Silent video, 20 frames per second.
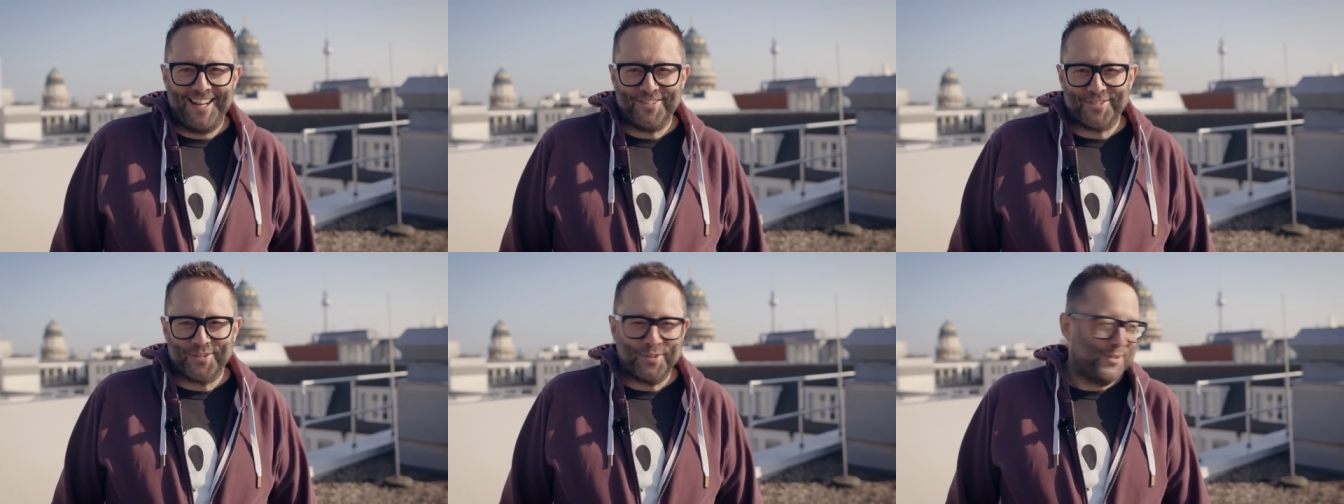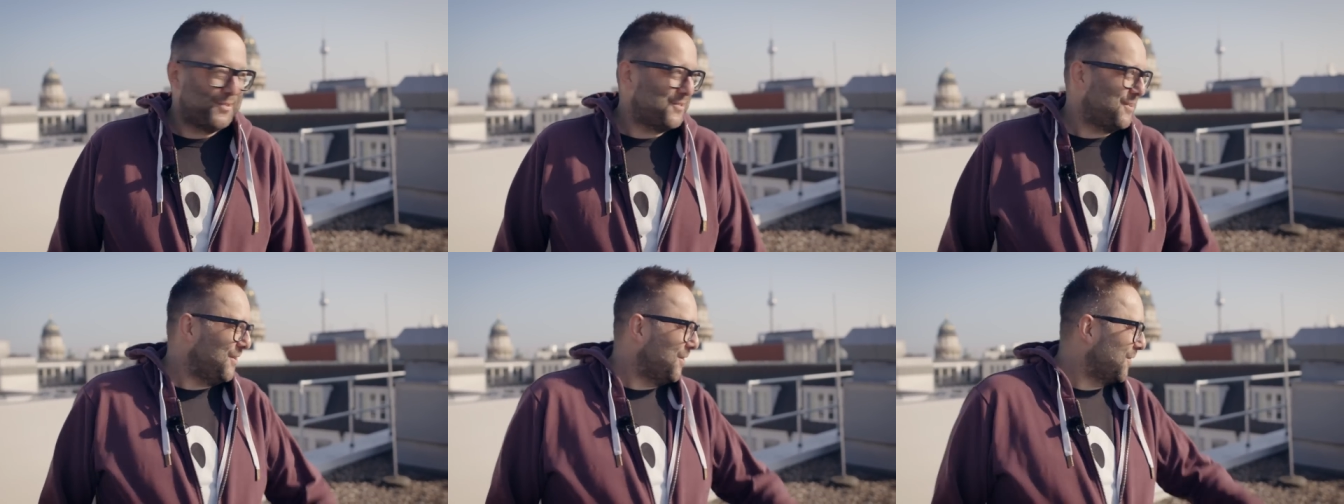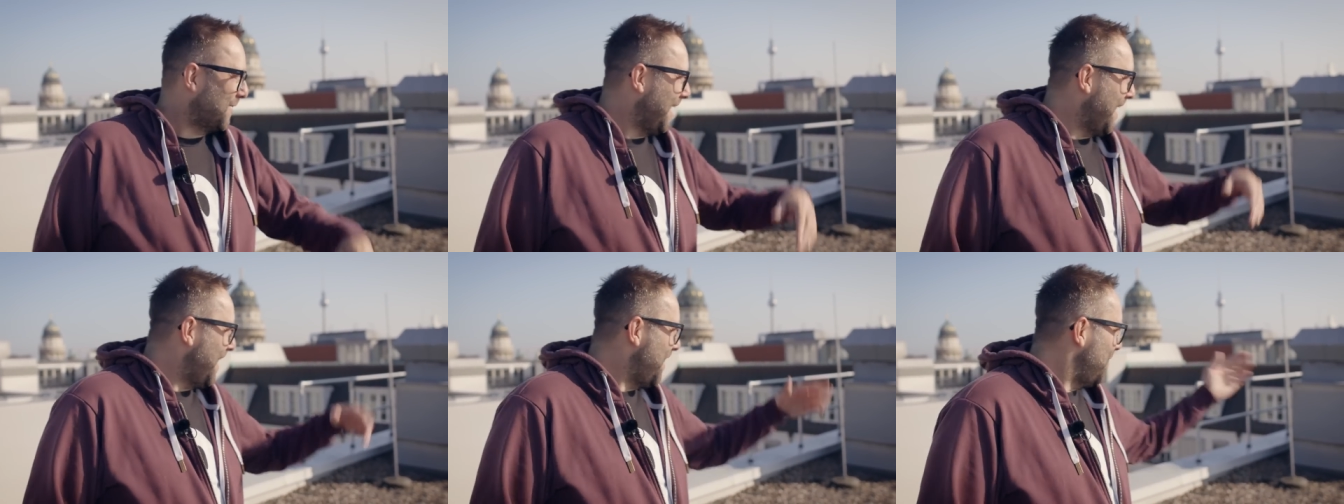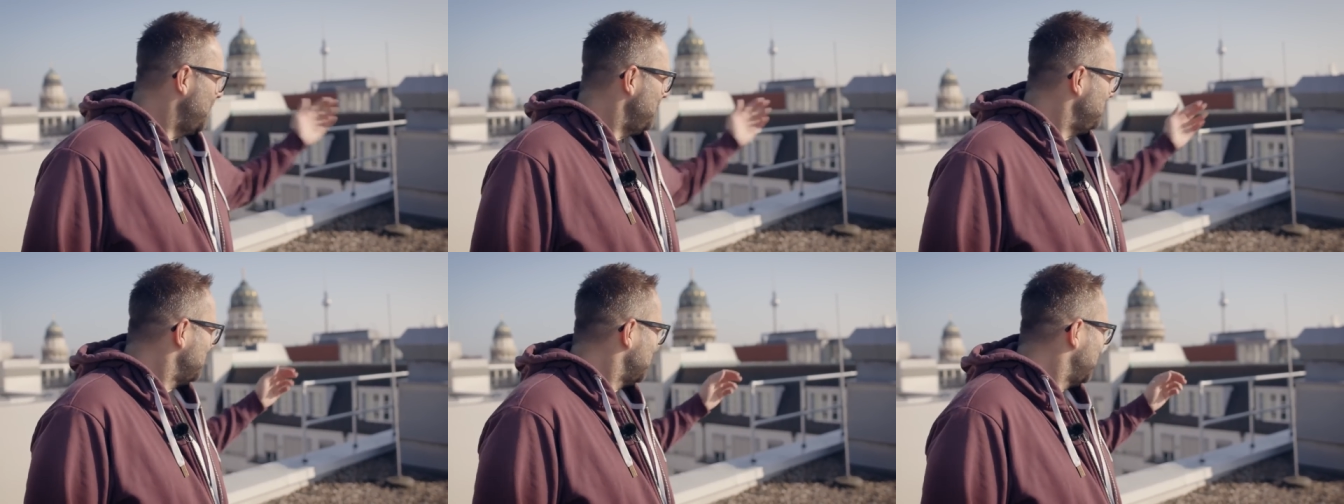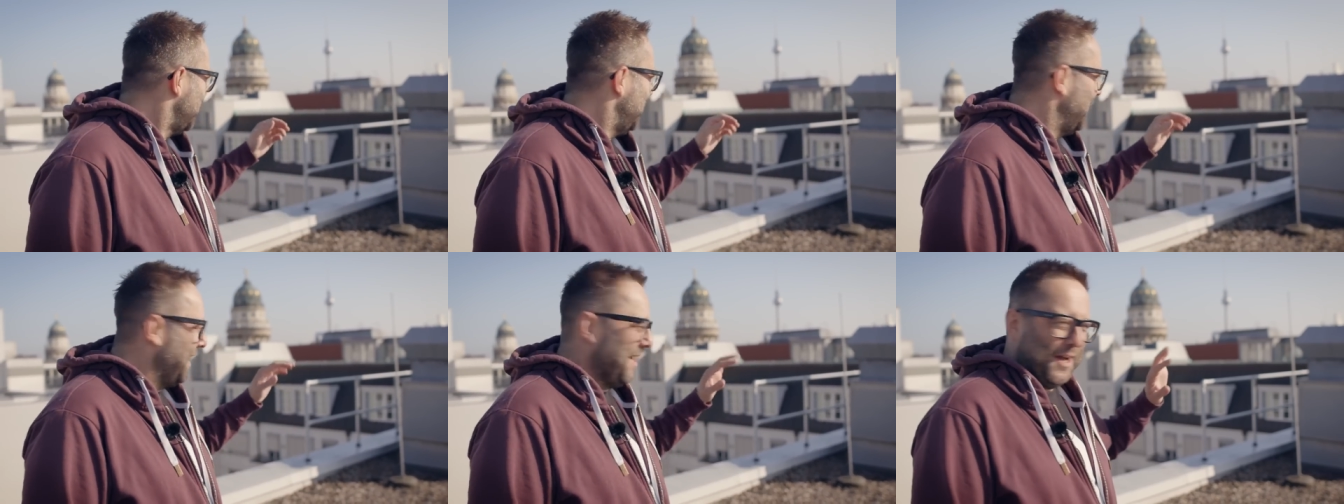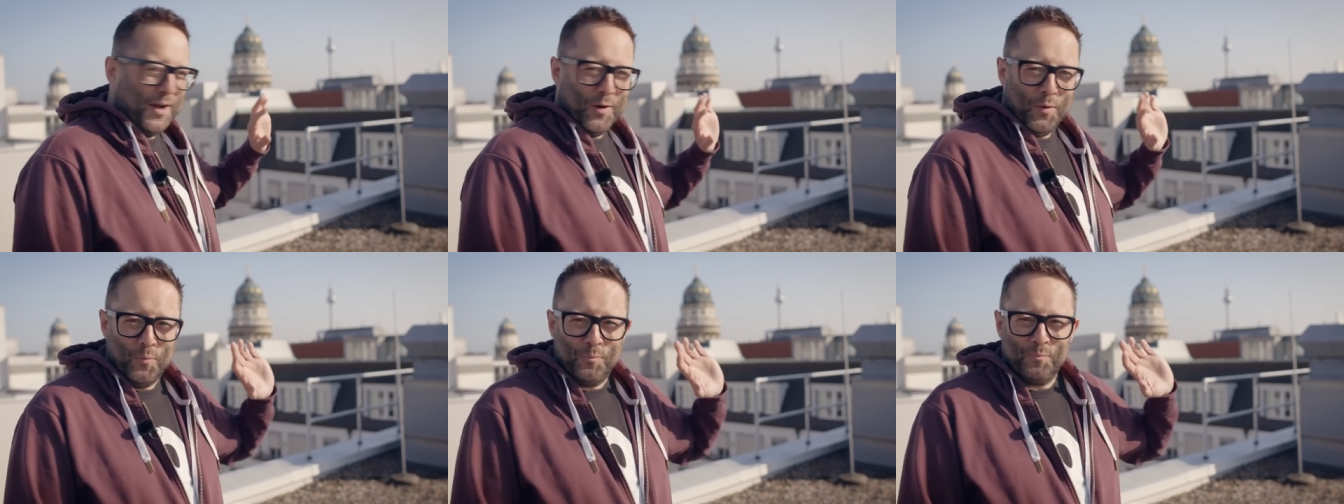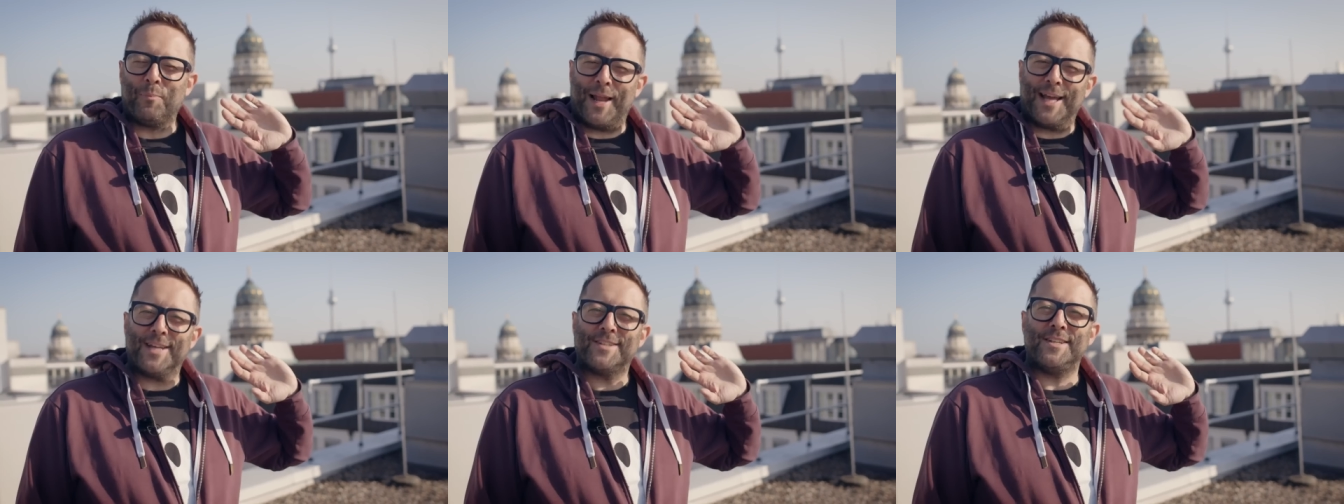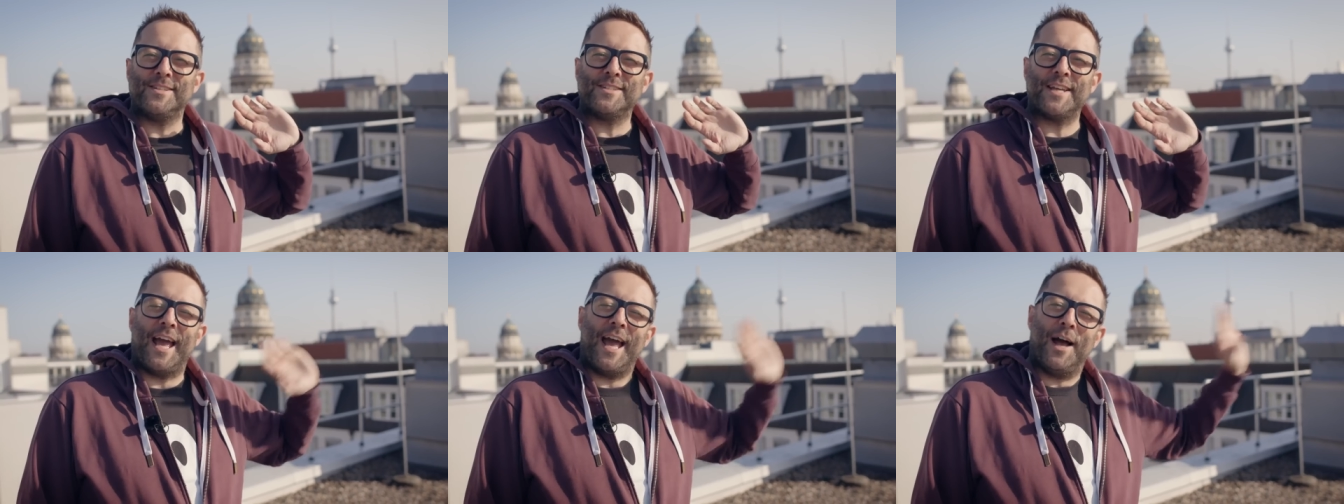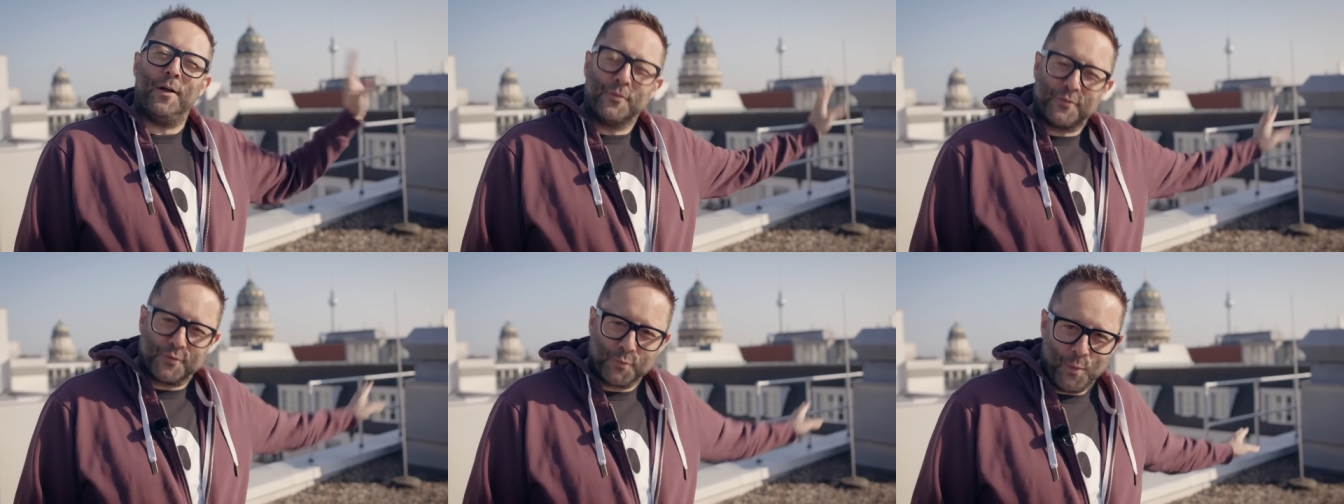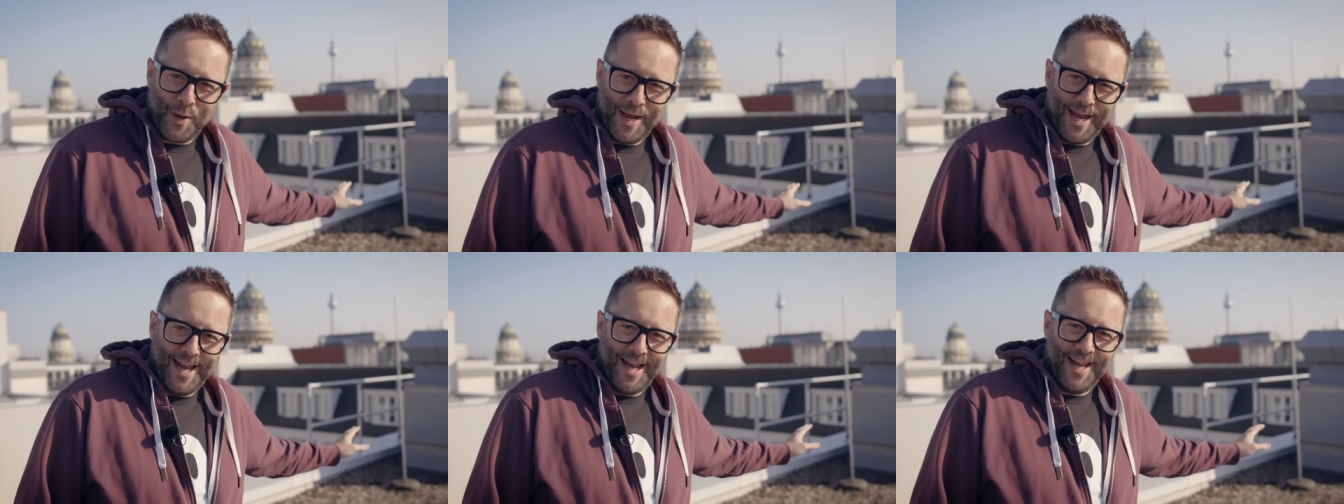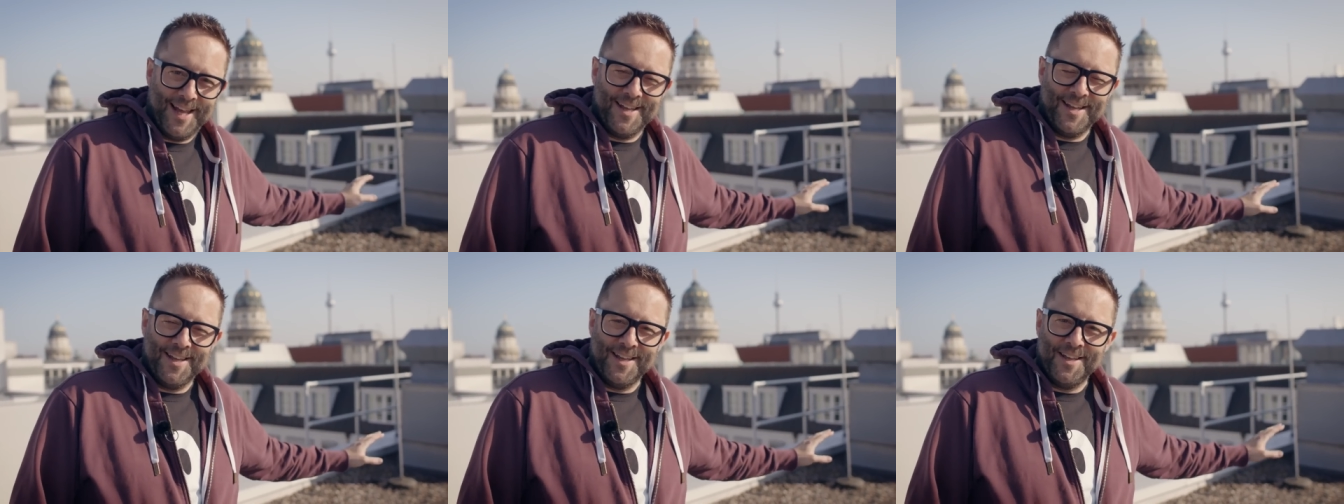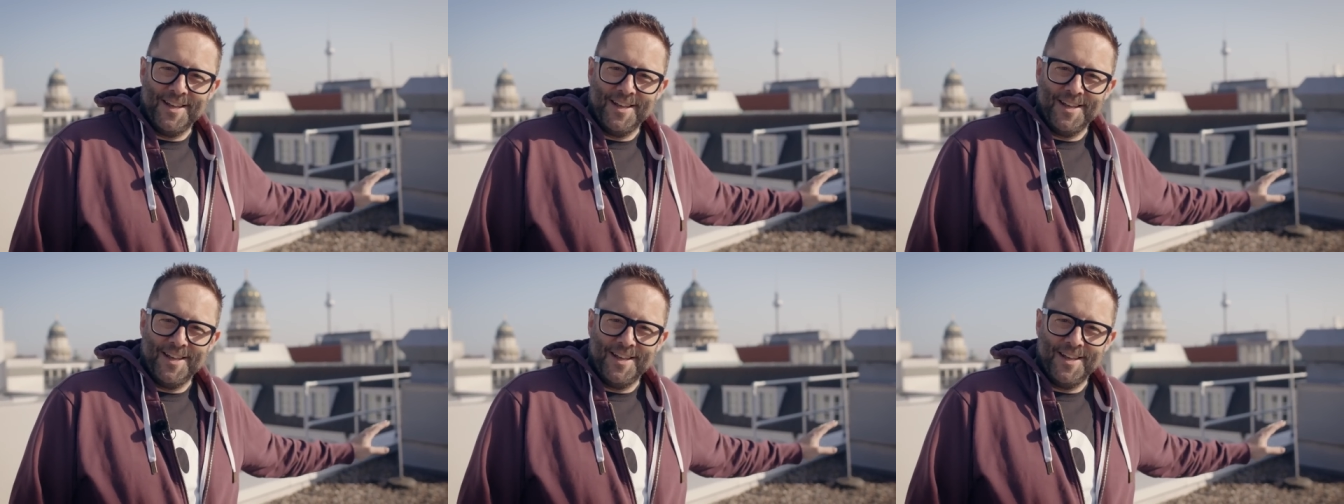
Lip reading: it's good to look out at places elsewhere.